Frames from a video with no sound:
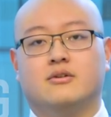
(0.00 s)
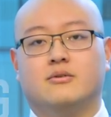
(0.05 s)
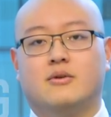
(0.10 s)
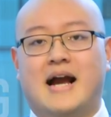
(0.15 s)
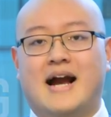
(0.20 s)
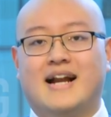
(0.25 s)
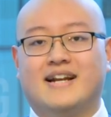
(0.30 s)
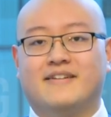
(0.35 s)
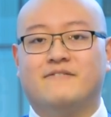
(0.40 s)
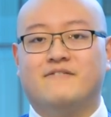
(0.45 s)

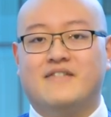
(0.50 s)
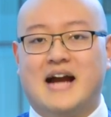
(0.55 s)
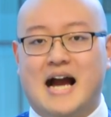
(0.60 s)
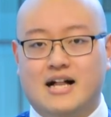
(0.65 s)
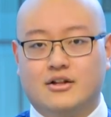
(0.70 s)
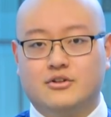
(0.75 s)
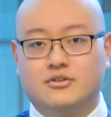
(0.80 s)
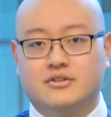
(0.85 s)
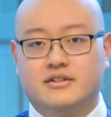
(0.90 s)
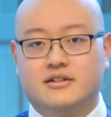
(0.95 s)
adding
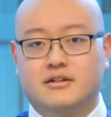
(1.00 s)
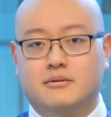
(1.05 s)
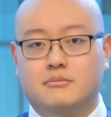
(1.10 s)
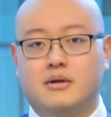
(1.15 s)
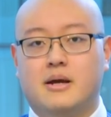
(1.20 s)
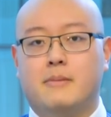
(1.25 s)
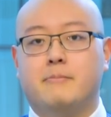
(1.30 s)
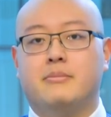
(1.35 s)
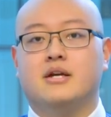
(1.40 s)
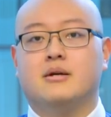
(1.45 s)
value to them,
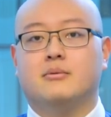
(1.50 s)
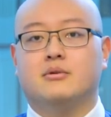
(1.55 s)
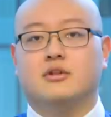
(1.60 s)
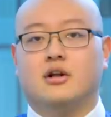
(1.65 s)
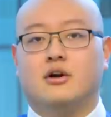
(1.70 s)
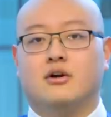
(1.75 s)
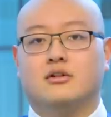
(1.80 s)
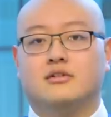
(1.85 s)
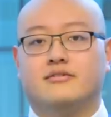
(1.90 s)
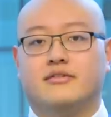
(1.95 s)
and being able to
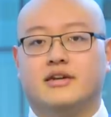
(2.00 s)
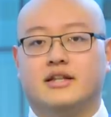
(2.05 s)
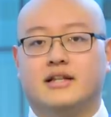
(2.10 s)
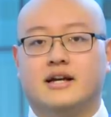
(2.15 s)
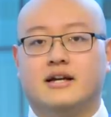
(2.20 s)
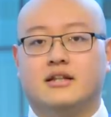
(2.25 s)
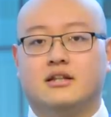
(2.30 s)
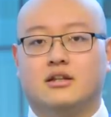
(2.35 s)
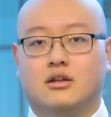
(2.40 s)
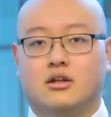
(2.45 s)
cultivate
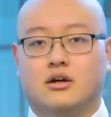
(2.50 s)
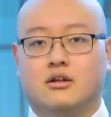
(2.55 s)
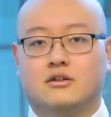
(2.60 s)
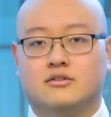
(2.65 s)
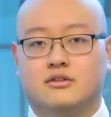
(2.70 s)
that in the long